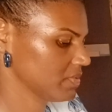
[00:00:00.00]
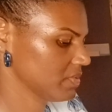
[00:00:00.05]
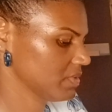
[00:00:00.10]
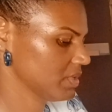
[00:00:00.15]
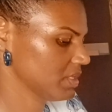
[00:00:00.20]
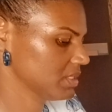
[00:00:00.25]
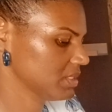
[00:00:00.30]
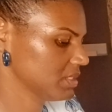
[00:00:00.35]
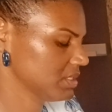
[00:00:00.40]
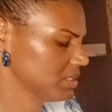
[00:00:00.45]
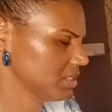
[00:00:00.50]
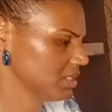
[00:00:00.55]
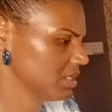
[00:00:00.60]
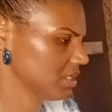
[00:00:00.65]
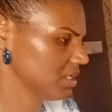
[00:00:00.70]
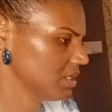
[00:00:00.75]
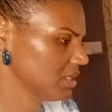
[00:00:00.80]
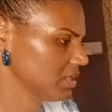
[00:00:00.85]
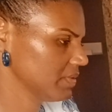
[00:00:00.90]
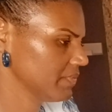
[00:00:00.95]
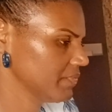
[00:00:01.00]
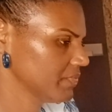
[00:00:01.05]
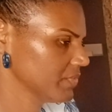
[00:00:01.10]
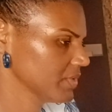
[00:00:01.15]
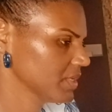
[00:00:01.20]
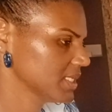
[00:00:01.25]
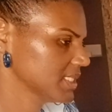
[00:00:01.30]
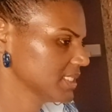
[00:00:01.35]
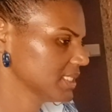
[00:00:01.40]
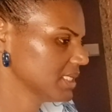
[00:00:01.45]
let's see
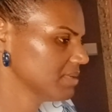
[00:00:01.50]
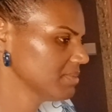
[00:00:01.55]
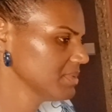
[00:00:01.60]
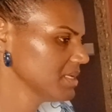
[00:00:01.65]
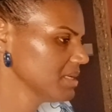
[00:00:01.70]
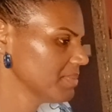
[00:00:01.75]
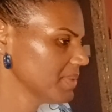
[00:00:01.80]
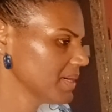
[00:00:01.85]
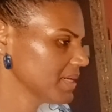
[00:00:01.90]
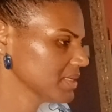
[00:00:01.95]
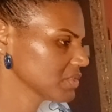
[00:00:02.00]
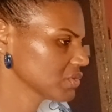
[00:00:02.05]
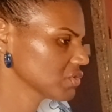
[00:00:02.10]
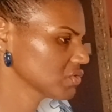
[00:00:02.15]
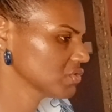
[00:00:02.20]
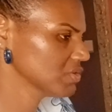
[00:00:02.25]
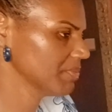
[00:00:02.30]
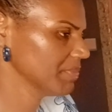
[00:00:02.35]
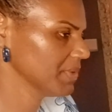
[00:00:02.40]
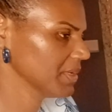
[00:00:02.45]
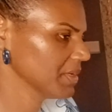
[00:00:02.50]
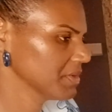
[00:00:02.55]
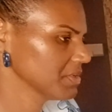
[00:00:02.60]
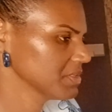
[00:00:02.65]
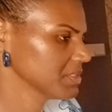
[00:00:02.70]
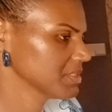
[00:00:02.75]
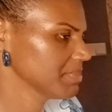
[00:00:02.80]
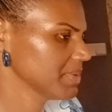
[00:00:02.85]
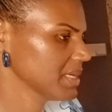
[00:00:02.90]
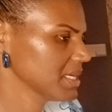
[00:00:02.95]
tell me about
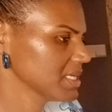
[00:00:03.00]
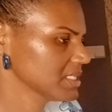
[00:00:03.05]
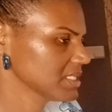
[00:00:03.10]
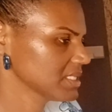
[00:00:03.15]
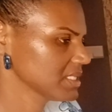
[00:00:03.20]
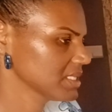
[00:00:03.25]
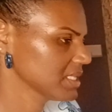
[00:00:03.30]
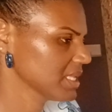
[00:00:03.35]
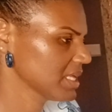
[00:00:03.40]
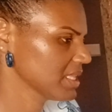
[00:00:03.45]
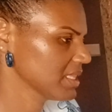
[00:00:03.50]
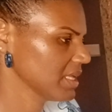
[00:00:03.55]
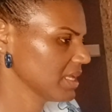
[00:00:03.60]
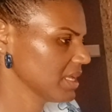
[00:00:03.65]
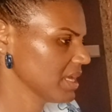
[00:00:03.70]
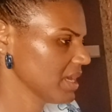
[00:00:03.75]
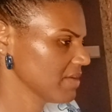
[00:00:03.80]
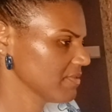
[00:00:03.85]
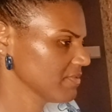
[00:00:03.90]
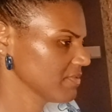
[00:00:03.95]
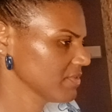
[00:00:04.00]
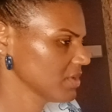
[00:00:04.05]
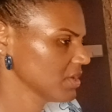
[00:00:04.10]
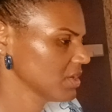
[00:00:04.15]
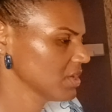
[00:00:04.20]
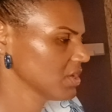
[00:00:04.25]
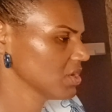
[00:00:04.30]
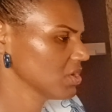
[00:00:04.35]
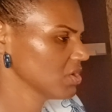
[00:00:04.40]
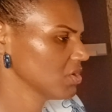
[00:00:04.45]
scorpio's person that they have
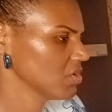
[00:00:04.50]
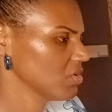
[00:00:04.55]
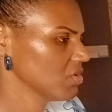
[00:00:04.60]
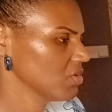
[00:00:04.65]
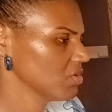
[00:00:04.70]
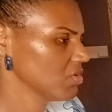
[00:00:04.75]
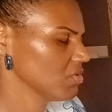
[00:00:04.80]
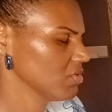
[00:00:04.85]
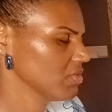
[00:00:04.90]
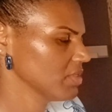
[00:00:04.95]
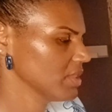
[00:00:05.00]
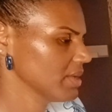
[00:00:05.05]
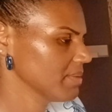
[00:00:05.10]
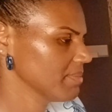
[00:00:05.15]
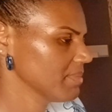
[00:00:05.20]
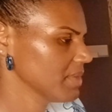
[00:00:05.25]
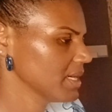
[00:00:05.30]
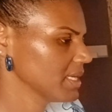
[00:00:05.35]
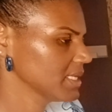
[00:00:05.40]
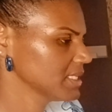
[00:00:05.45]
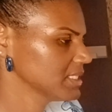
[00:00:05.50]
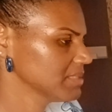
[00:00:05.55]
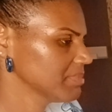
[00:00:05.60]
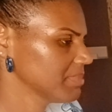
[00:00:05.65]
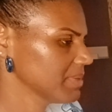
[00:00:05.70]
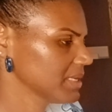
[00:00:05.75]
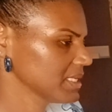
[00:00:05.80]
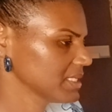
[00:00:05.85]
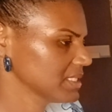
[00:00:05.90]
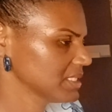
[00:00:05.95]
on their mind
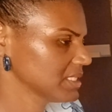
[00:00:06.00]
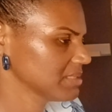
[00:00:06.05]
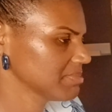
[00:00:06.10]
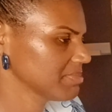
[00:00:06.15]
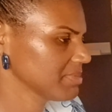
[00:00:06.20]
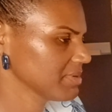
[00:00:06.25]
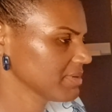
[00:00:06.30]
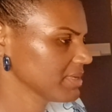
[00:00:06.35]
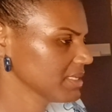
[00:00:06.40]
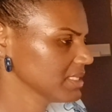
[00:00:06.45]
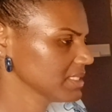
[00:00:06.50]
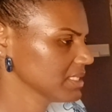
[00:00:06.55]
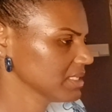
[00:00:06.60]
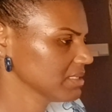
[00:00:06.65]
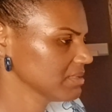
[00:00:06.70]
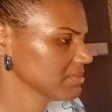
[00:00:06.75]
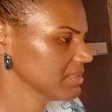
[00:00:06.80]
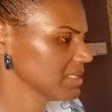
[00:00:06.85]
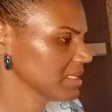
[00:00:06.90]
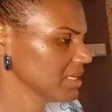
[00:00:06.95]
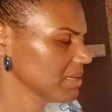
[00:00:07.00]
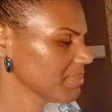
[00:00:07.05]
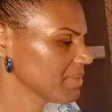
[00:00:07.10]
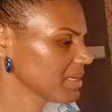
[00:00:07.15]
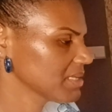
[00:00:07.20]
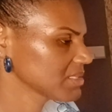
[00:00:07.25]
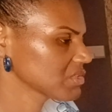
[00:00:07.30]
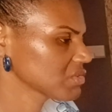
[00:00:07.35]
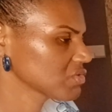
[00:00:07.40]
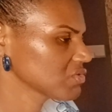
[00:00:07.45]
please spirit tell me
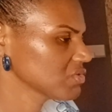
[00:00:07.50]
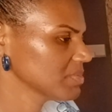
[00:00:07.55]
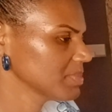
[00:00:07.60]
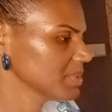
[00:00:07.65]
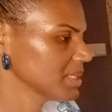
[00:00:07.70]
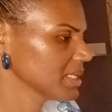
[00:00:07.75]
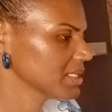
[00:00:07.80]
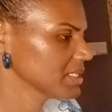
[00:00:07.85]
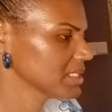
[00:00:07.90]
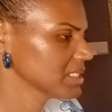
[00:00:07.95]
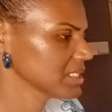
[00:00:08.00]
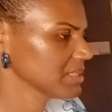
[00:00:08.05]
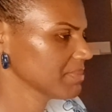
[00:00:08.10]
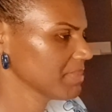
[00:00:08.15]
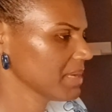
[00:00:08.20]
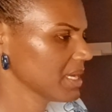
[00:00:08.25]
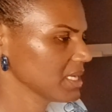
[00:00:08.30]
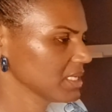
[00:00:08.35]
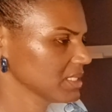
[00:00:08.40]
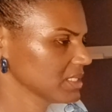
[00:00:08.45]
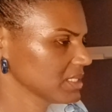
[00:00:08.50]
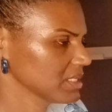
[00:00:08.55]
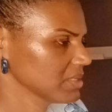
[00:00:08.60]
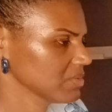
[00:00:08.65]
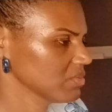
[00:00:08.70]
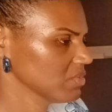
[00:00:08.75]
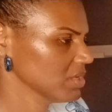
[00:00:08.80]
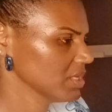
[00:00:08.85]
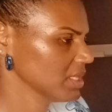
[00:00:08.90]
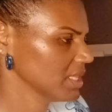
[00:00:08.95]
about scorpio's person
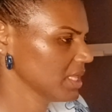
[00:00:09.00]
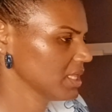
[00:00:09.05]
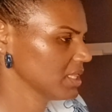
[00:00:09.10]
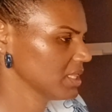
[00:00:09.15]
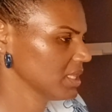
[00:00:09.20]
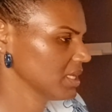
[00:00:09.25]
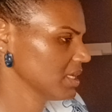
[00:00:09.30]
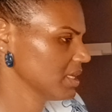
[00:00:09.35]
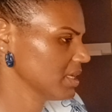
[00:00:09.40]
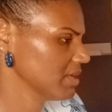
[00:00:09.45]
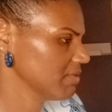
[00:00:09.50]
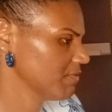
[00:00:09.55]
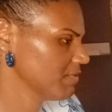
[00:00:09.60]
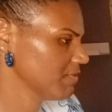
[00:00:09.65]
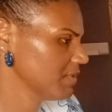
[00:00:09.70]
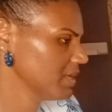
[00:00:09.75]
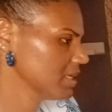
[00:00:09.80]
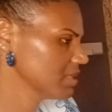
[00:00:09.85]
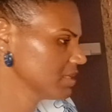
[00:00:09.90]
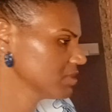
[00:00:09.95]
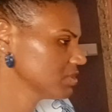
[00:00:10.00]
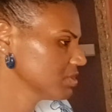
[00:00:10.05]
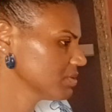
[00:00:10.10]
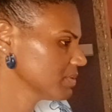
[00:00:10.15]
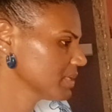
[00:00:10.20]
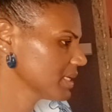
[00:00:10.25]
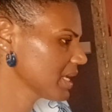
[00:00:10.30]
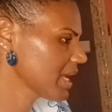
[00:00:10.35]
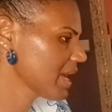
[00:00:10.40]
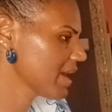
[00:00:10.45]
what are they thinking feeling
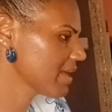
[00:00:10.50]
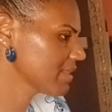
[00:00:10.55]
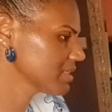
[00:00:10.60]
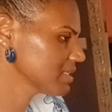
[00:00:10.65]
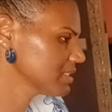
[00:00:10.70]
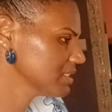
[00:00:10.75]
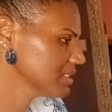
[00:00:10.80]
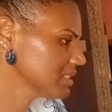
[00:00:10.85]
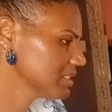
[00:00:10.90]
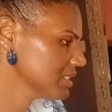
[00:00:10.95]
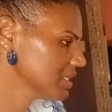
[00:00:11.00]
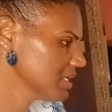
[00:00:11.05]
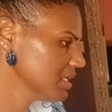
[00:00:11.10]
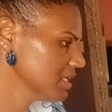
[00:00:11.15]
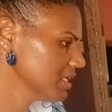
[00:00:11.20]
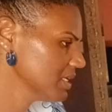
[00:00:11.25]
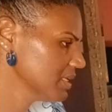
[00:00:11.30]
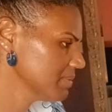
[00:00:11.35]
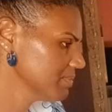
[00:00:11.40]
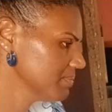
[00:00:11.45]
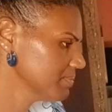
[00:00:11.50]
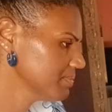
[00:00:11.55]
doing at this time